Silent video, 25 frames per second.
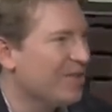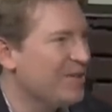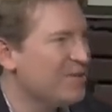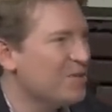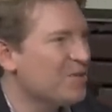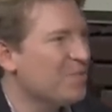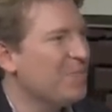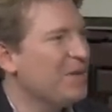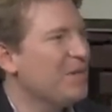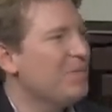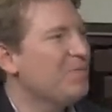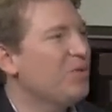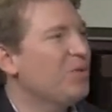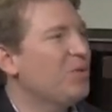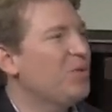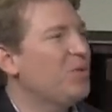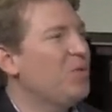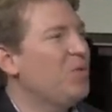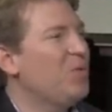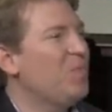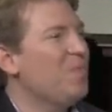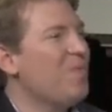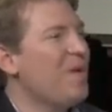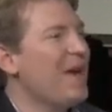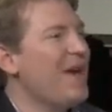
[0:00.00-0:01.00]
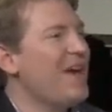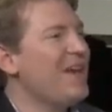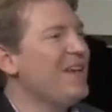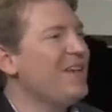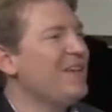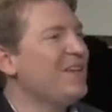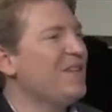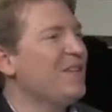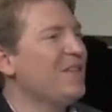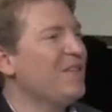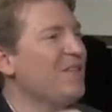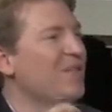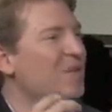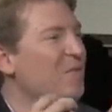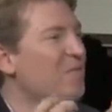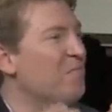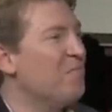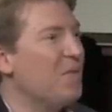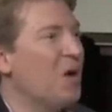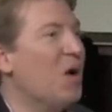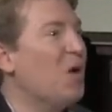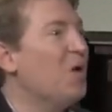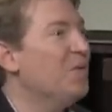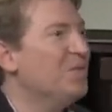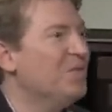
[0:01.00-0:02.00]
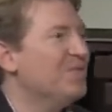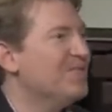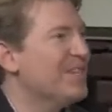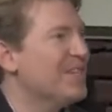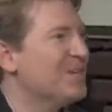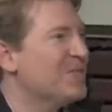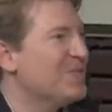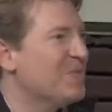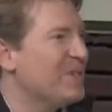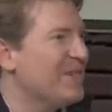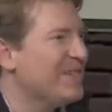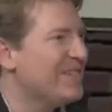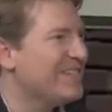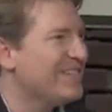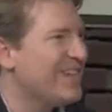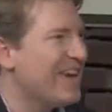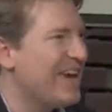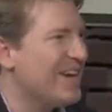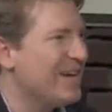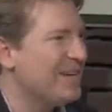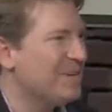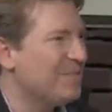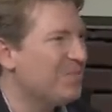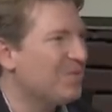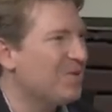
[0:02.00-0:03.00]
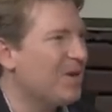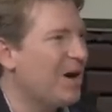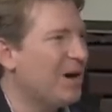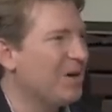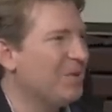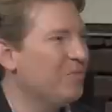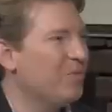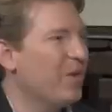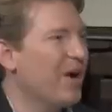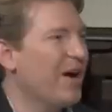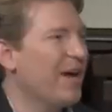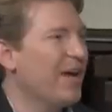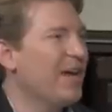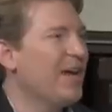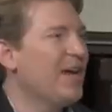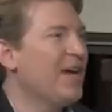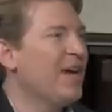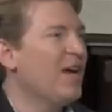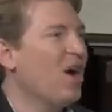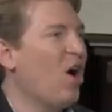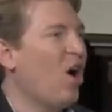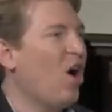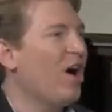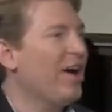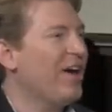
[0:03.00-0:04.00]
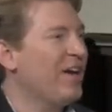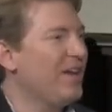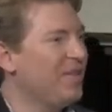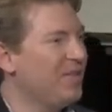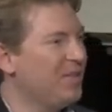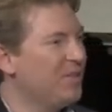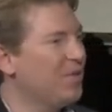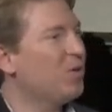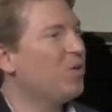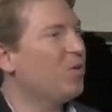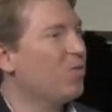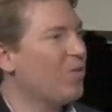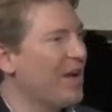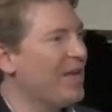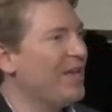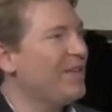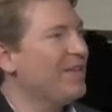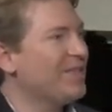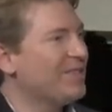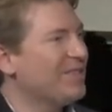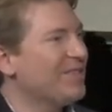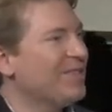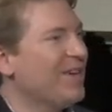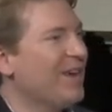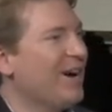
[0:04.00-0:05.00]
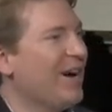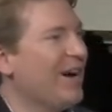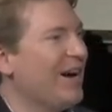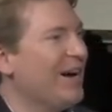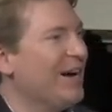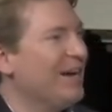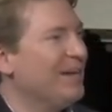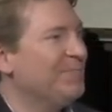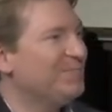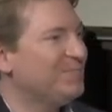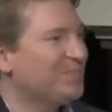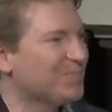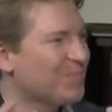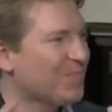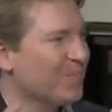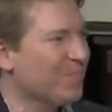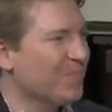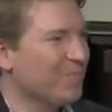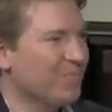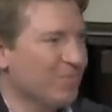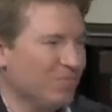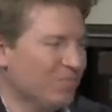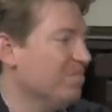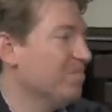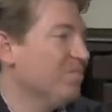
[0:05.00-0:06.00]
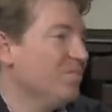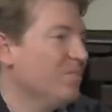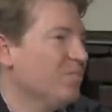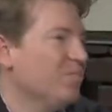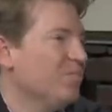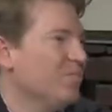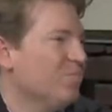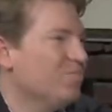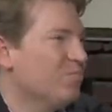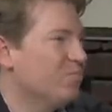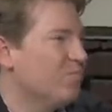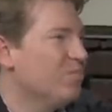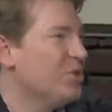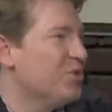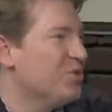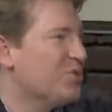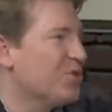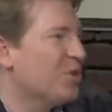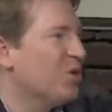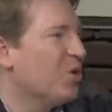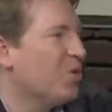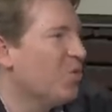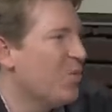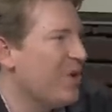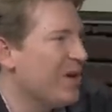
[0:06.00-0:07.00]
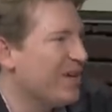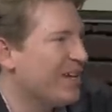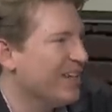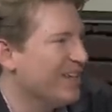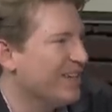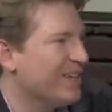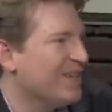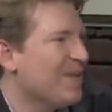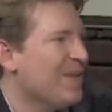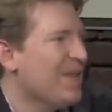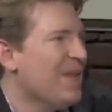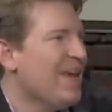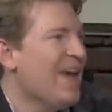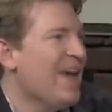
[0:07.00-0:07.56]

These are people who made their bones, as we say in Broadway, in the great uh, musical Wicked.